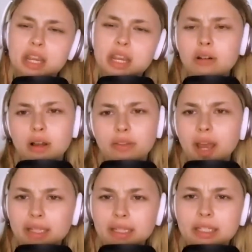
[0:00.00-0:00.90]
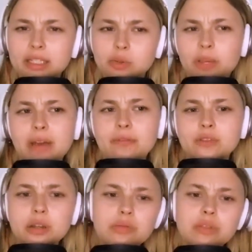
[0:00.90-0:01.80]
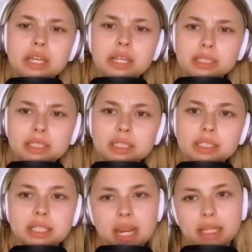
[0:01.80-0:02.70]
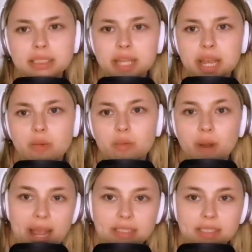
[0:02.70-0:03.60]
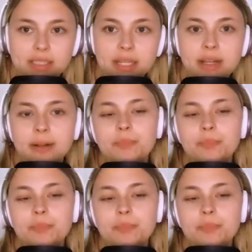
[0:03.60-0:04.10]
here on the island, we have 2 things, snakes and rats.